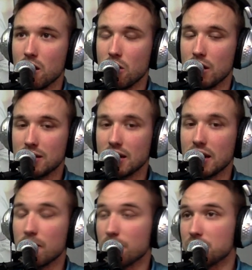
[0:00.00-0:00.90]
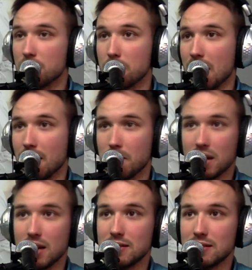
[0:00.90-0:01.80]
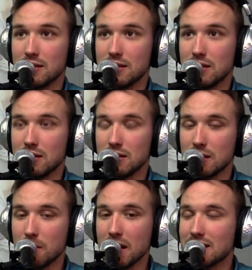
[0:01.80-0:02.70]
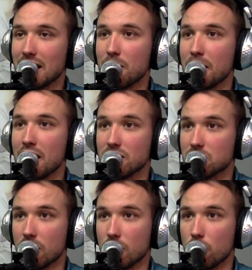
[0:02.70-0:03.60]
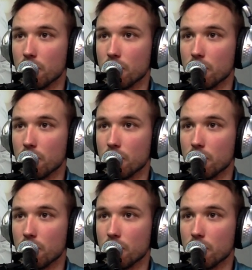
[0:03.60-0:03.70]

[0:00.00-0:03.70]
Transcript: is going to come from somebody, because somebody's got to come out of the starting order.